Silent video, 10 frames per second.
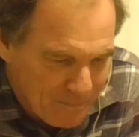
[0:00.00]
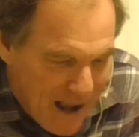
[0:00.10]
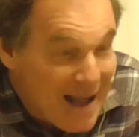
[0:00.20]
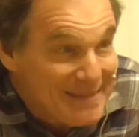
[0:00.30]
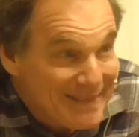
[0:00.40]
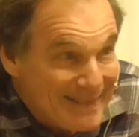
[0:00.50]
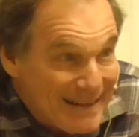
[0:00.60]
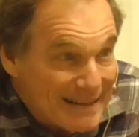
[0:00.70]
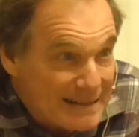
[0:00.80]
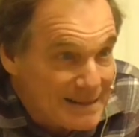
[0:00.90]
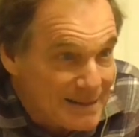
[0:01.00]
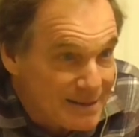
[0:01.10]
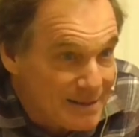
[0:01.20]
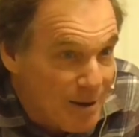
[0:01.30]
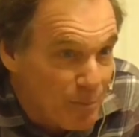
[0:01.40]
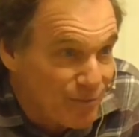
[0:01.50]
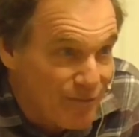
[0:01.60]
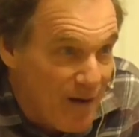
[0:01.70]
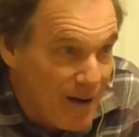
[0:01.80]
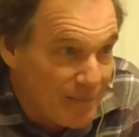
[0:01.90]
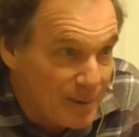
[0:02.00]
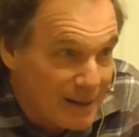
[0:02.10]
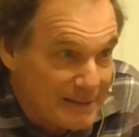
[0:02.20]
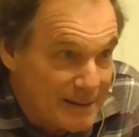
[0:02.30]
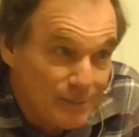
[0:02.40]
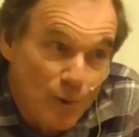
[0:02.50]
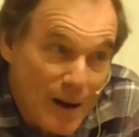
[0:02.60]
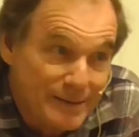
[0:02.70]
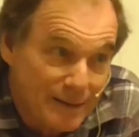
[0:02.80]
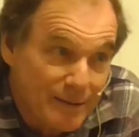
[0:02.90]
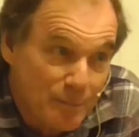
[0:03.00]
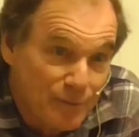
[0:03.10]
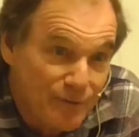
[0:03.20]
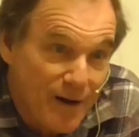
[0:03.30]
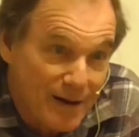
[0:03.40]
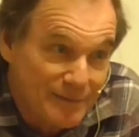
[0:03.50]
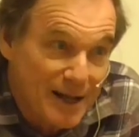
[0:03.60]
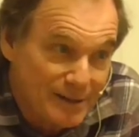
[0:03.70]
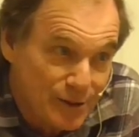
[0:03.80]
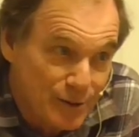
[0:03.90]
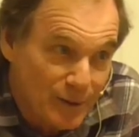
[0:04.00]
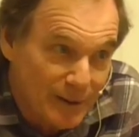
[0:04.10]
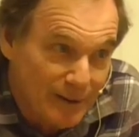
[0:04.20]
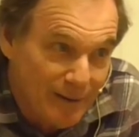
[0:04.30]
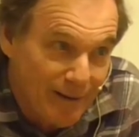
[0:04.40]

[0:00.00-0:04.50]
I think this is number 5, but I didn't write the number 5 next to it.